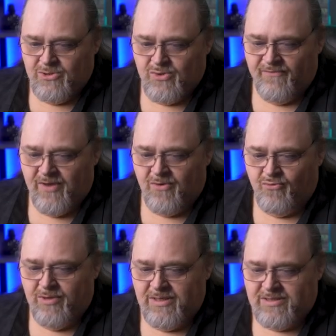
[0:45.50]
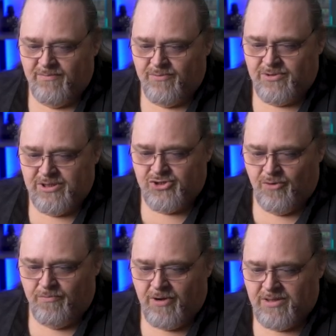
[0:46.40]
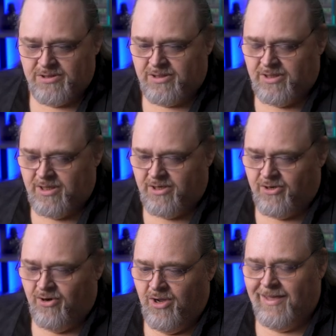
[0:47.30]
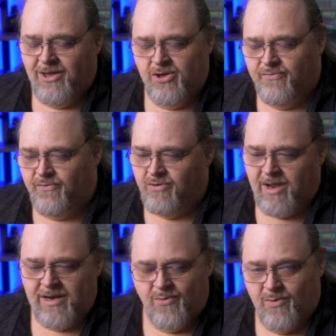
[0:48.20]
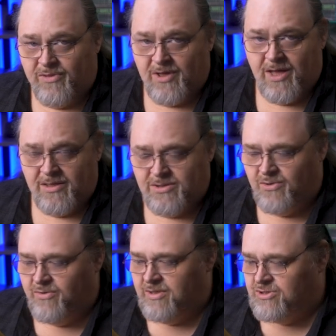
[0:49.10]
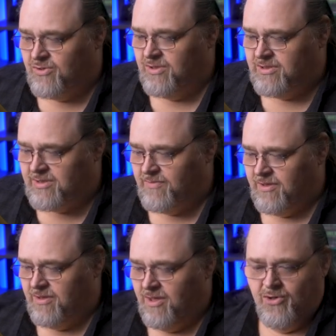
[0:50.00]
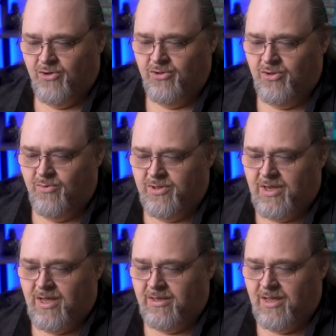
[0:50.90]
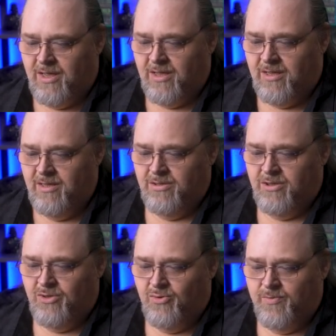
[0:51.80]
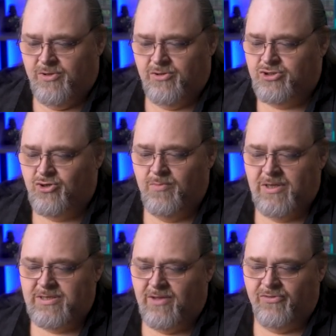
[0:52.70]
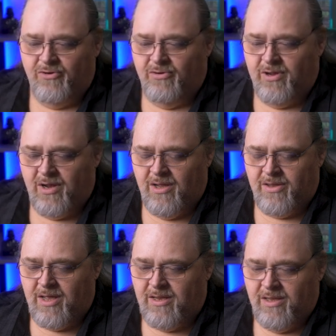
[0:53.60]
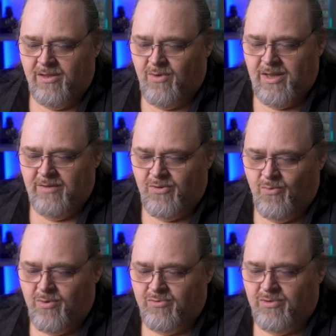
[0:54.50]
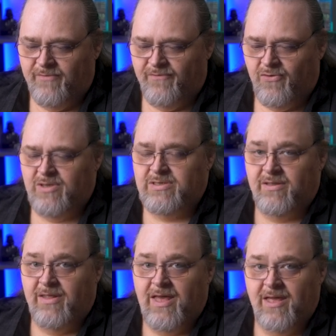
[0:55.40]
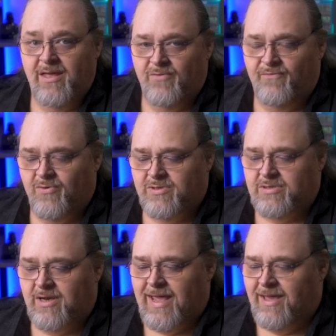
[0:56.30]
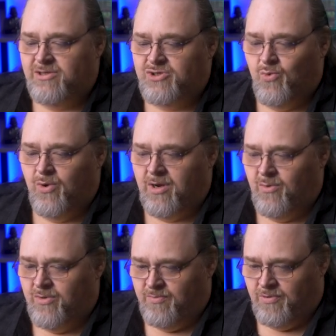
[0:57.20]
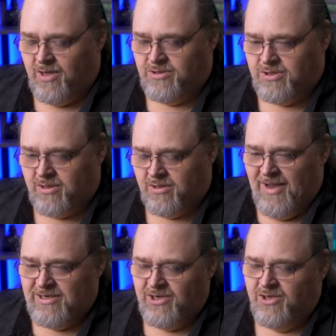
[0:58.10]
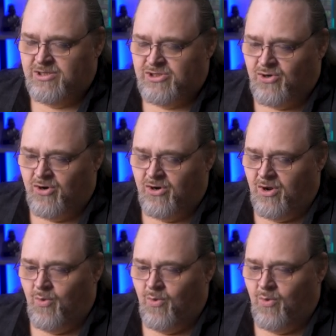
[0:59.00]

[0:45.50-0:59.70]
So I've got a really simple C Sharp project here. I could have created it with the console. That's certainly something you can do with .NET New, but there's so much out there on .NET New. I don't want to really focus on that. I want to focus on as you're working with a project. I'm actually going to start